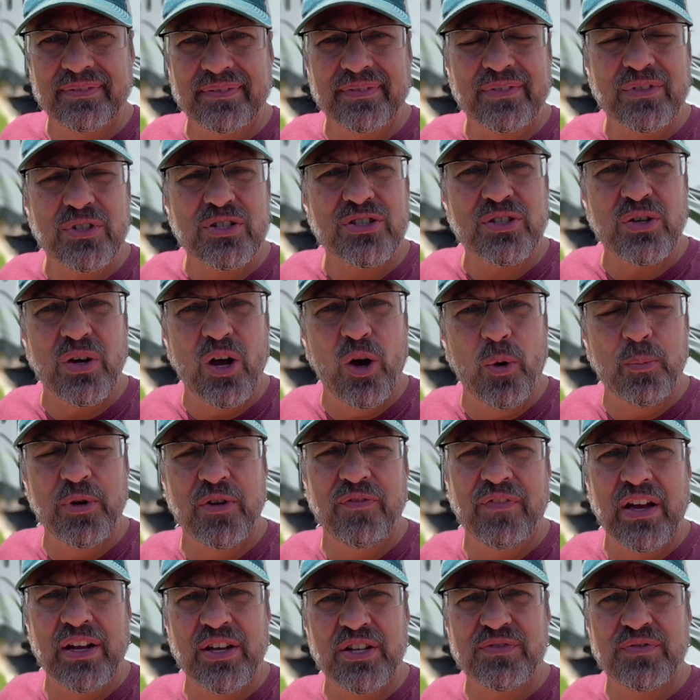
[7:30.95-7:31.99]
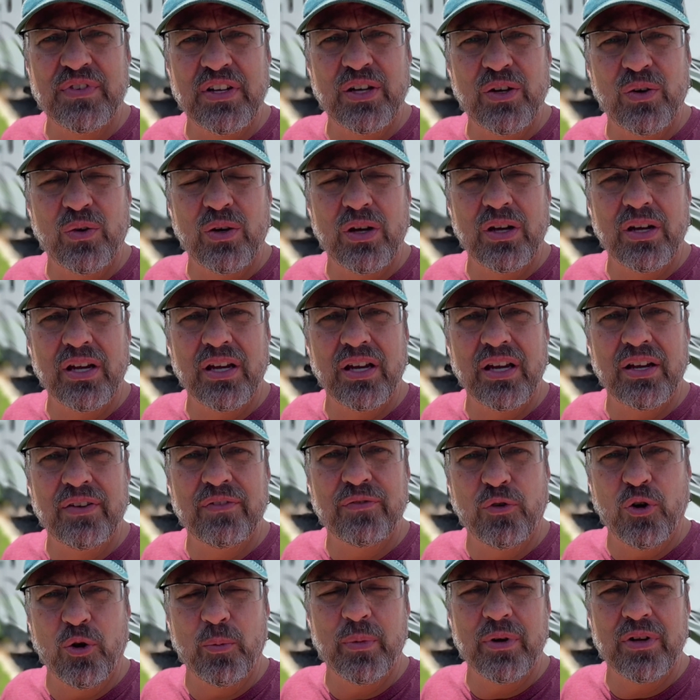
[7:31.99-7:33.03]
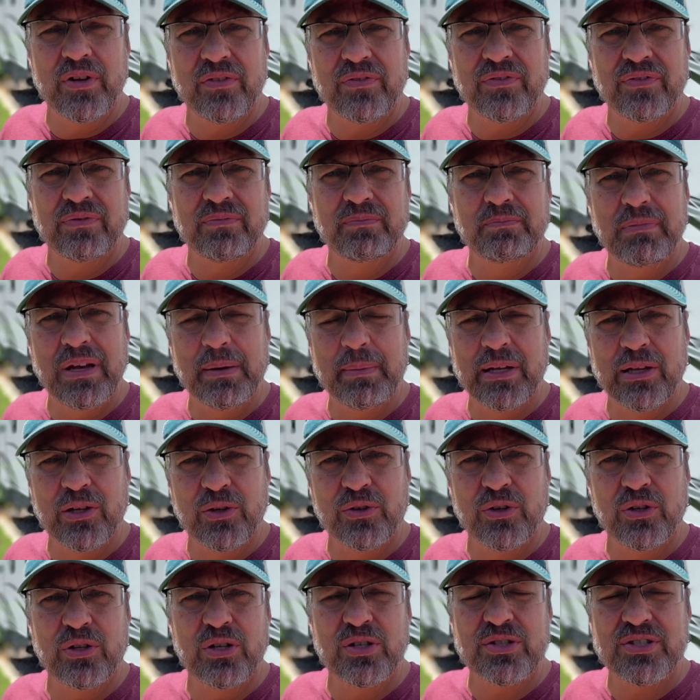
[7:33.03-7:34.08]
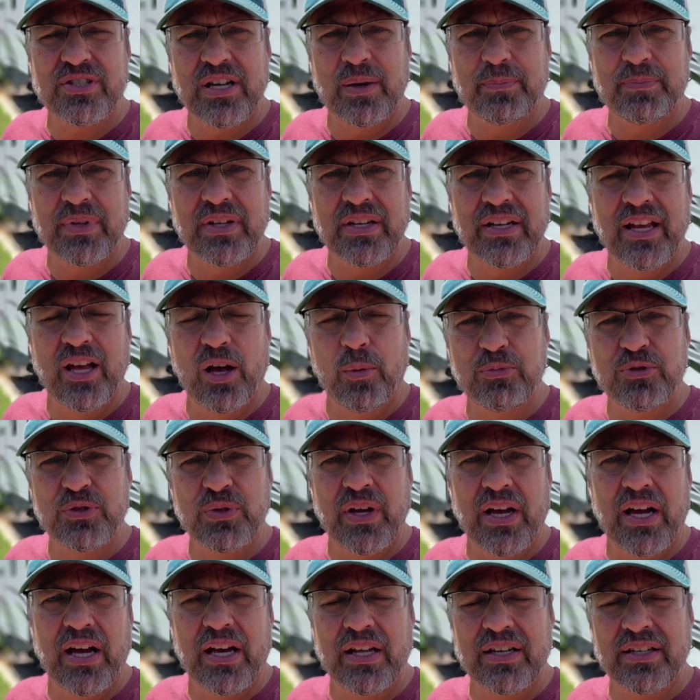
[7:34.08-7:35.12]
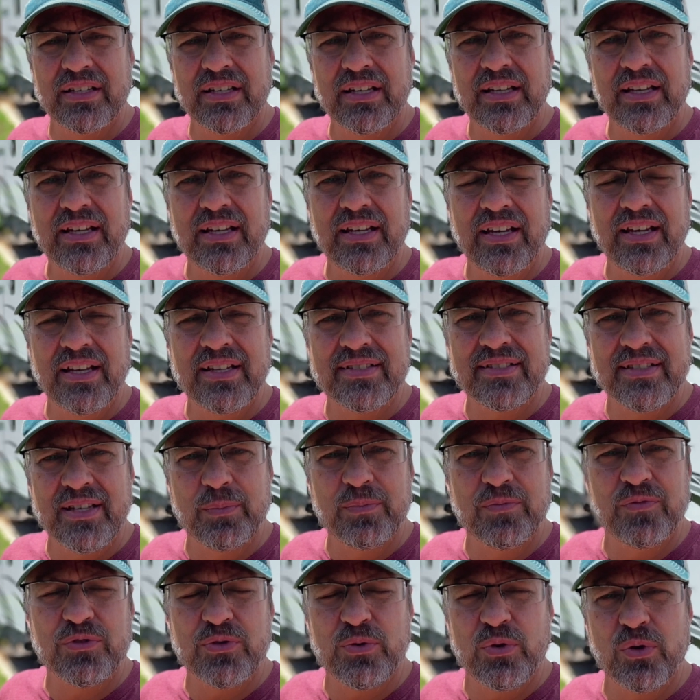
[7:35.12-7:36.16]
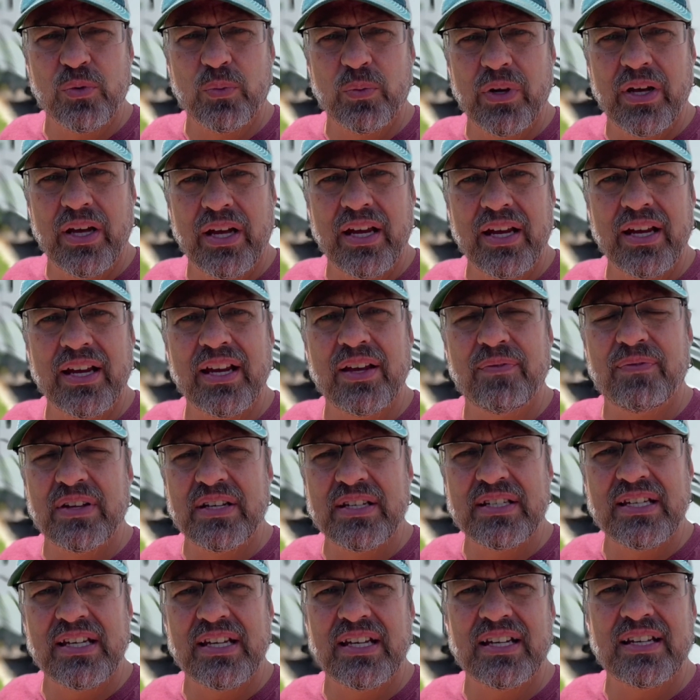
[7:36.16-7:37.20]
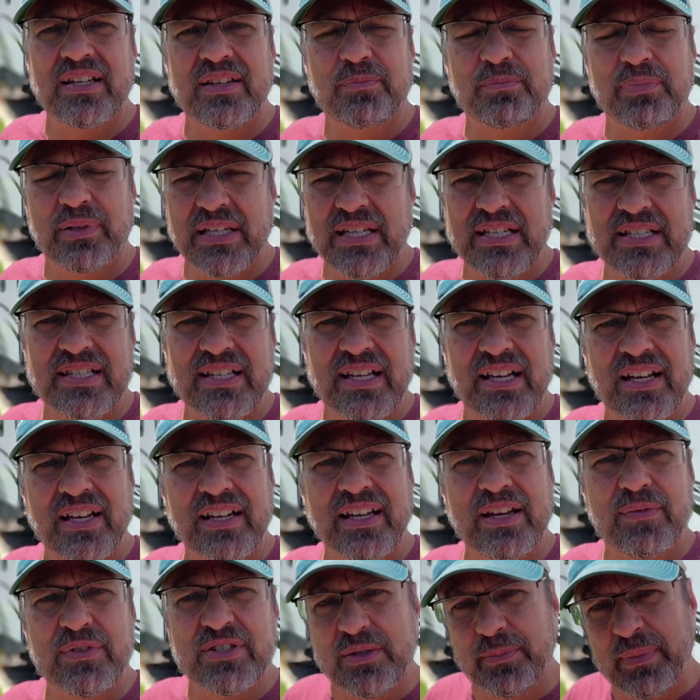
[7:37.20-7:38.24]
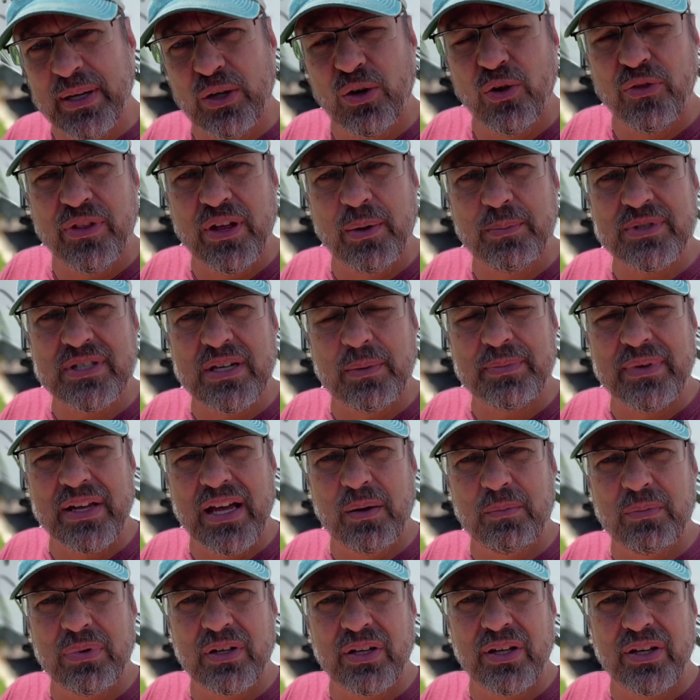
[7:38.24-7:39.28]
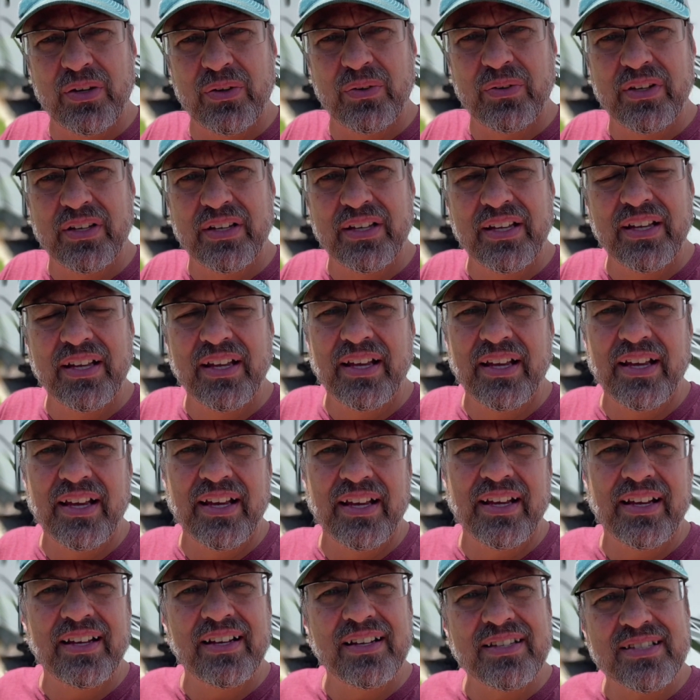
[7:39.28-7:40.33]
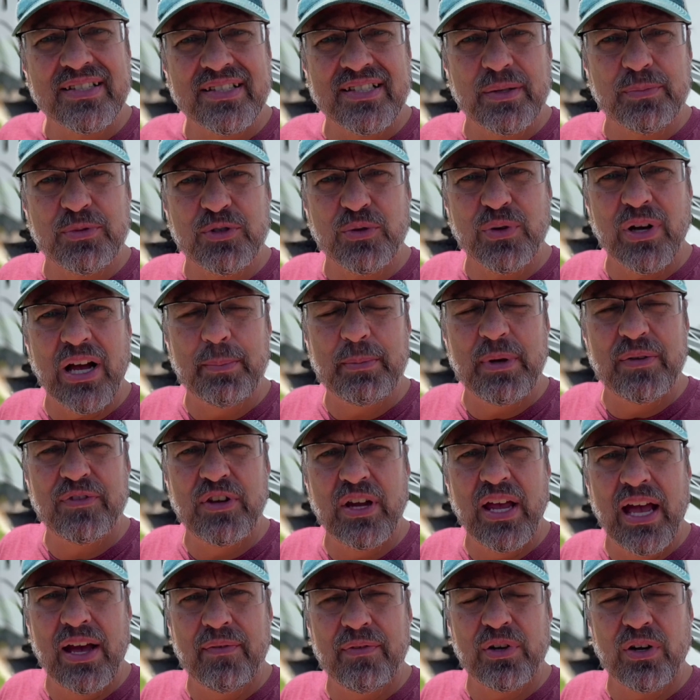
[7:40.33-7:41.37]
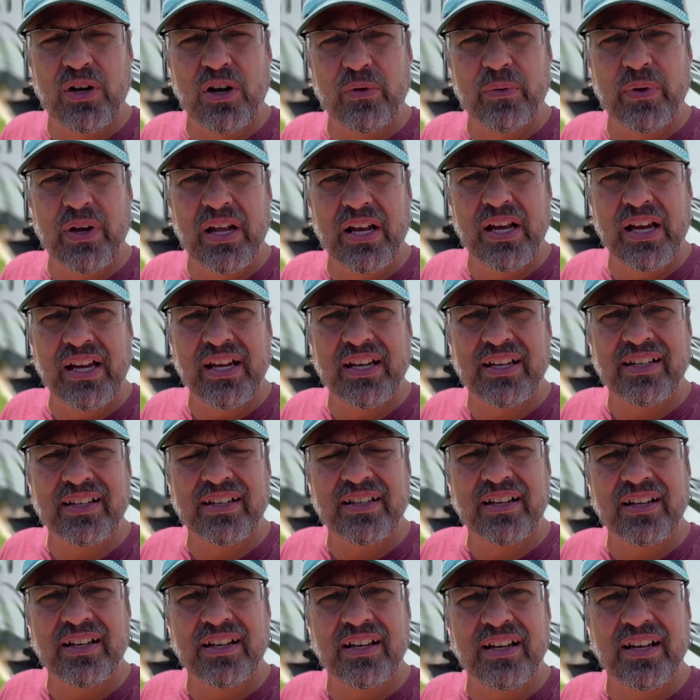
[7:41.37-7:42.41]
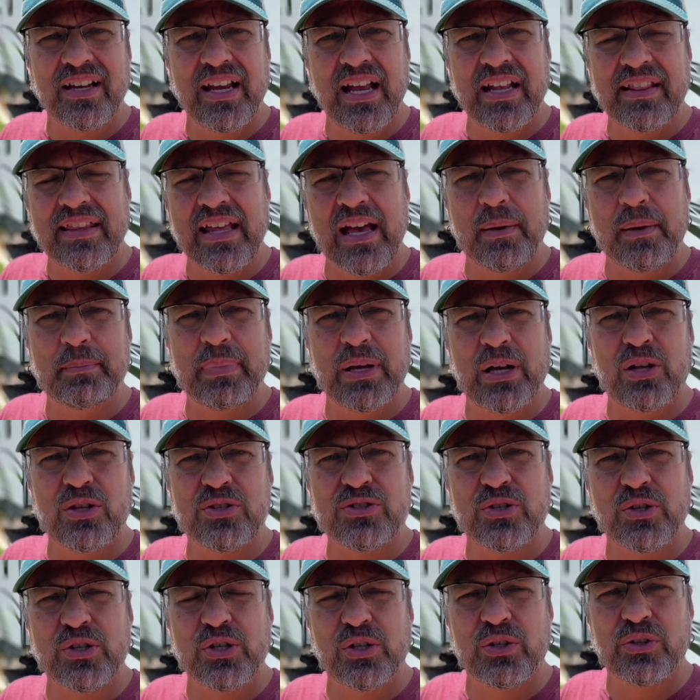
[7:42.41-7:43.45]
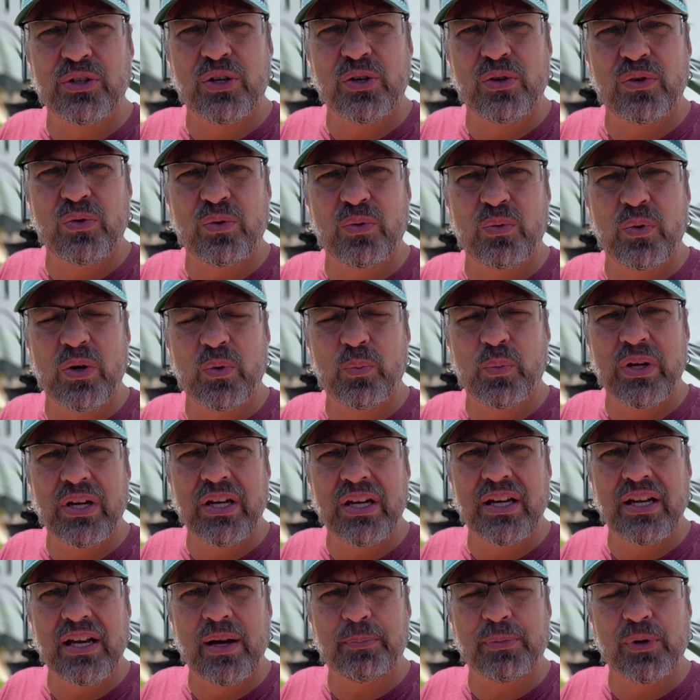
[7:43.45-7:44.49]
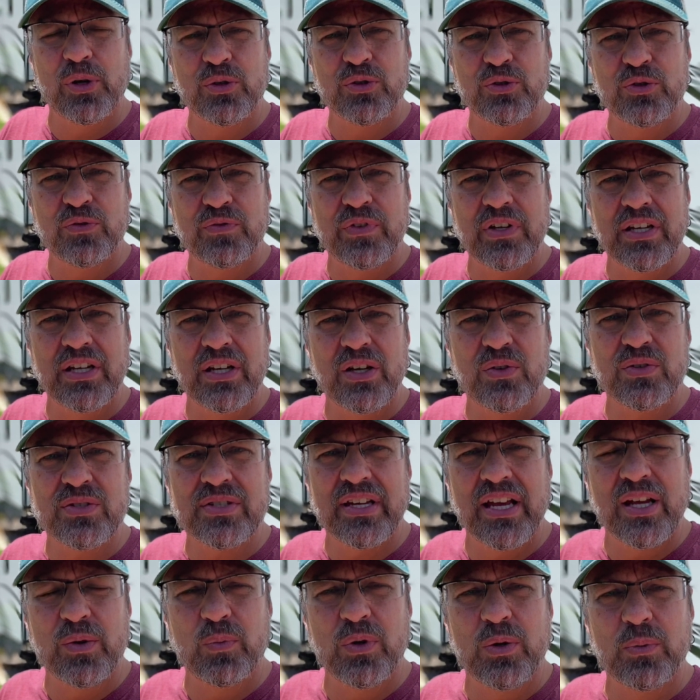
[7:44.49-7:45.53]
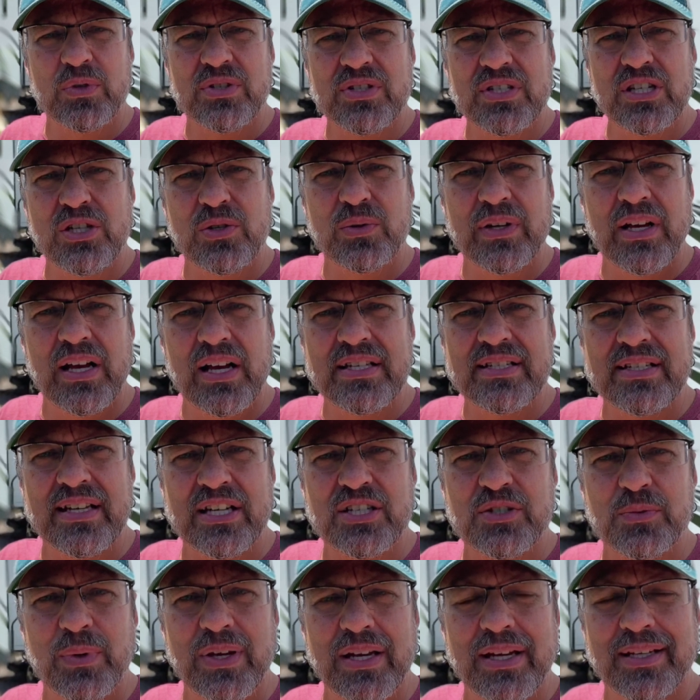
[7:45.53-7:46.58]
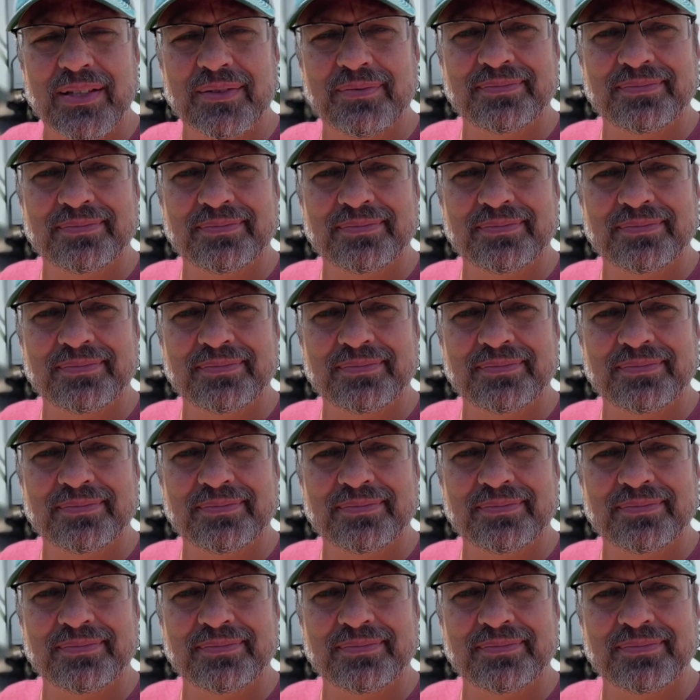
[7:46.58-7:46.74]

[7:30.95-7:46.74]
So I hope you found this video informative, maybe learned a little something, helped you out in some sort of way. If it did, please give us a big old thumbs up down below. Subscribe if you haven't already. Hit that bell so you'll know when we upload new videos, and we will see you guys next week.